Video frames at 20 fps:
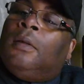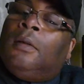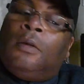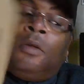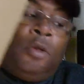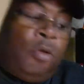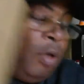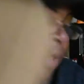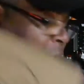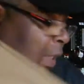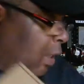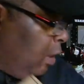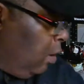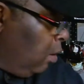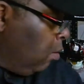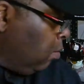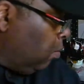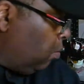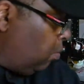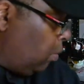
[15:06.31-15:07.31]
try it,
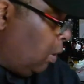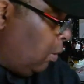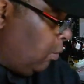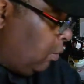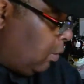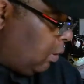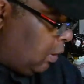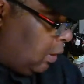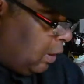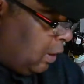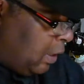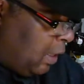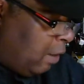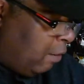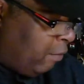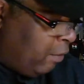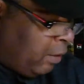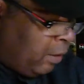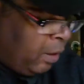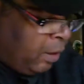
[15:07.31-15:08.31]
you'll
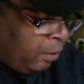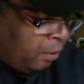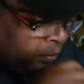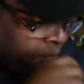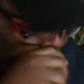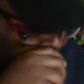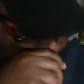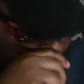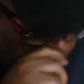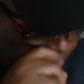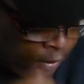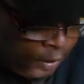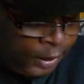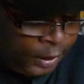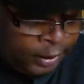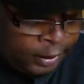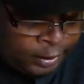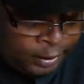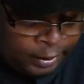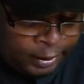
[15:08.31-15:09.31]
never know
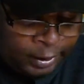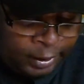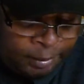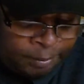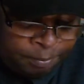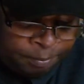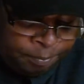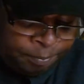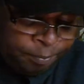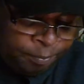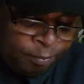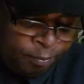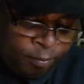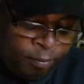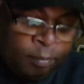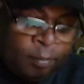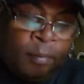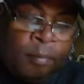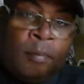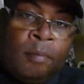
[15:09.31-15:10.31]
the
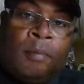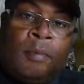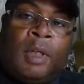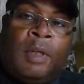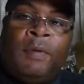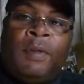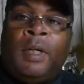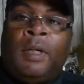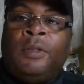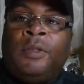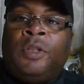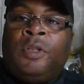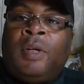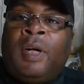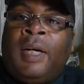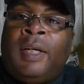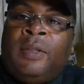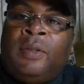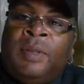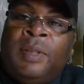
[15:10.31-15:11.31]
if you don't
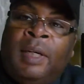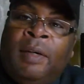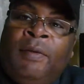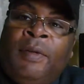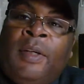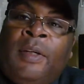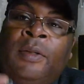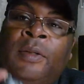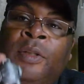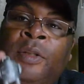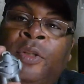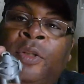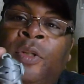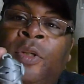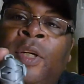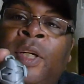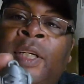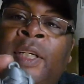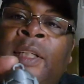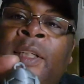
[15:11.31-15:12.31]
try it, you'll never know the
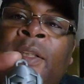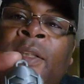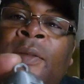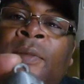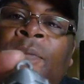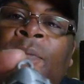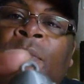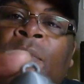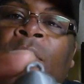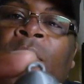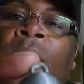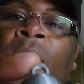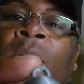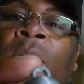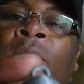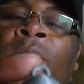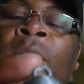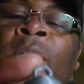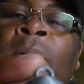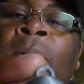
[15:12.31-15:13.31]
joys
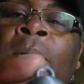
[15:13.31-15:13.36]
of